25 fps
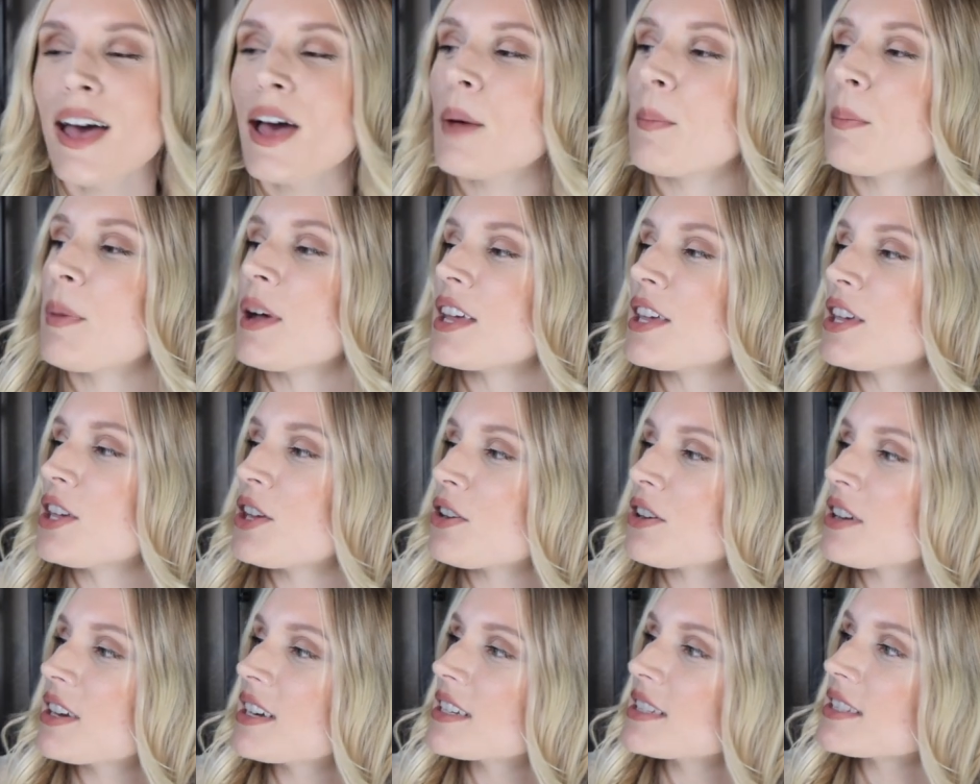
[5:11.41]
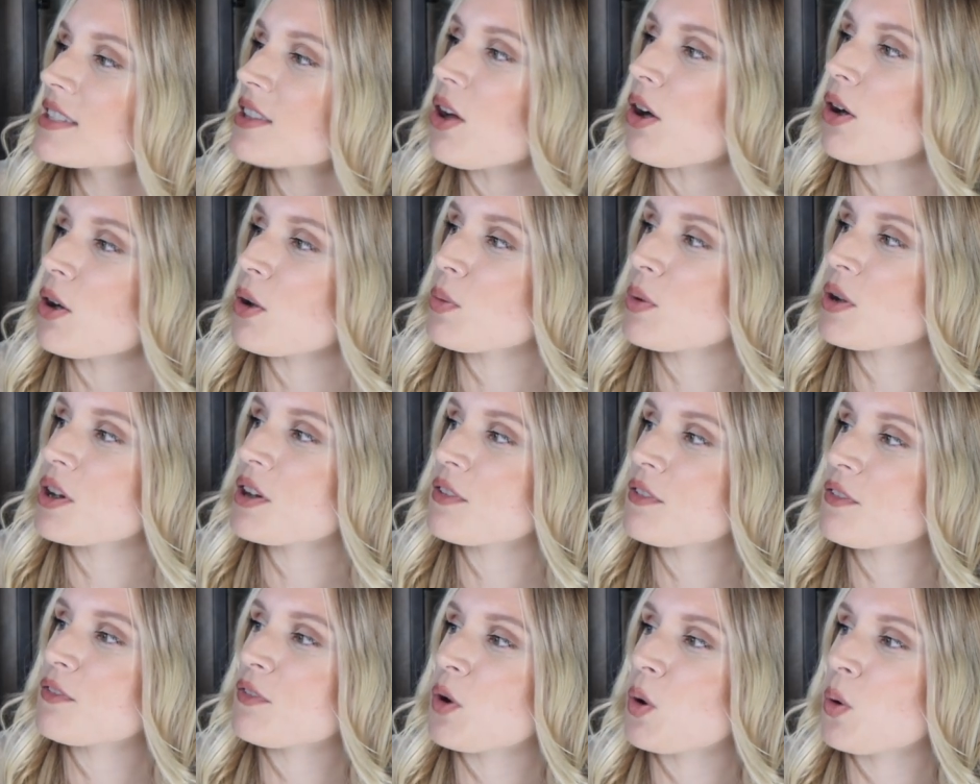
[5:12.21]
But here is the artwork
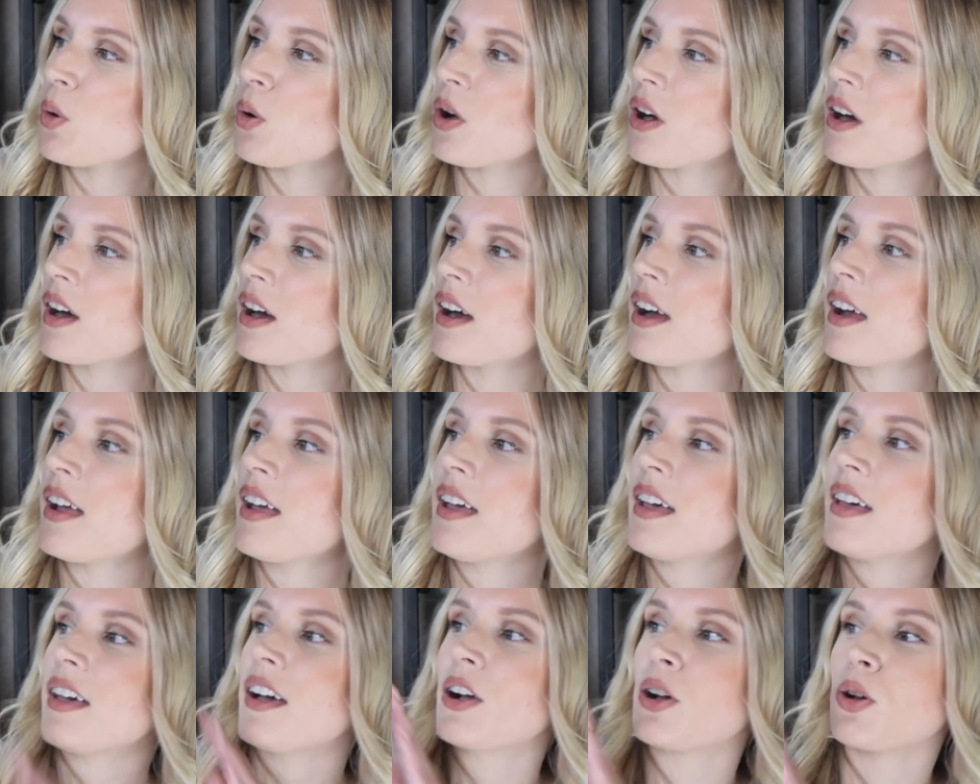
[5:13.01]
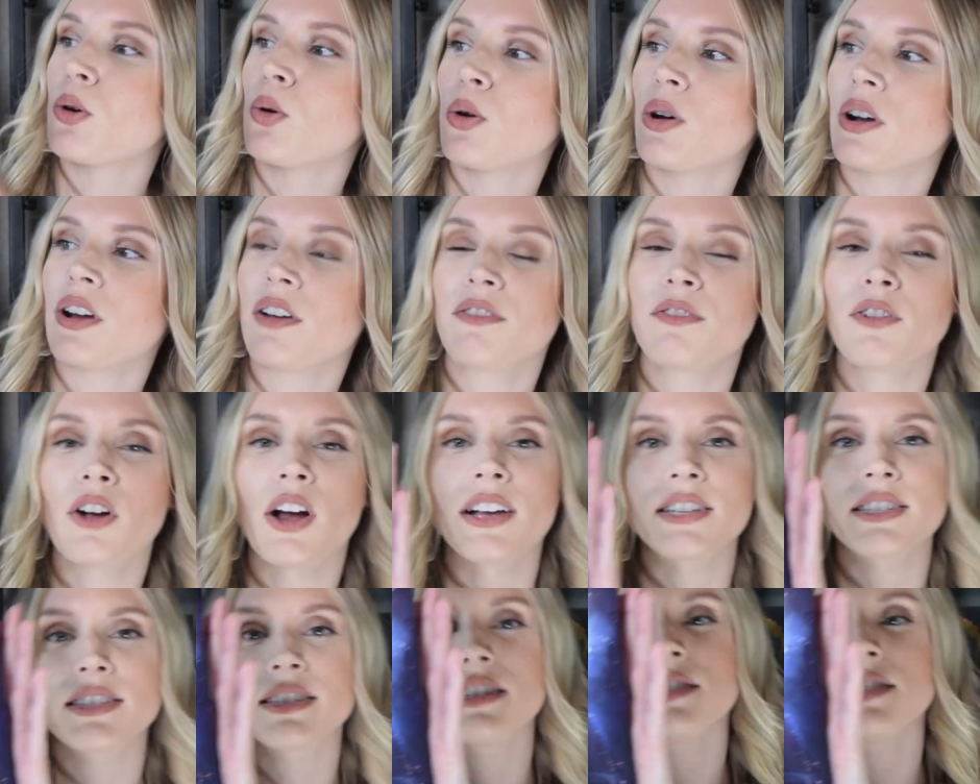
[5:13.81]
for A Court of Frost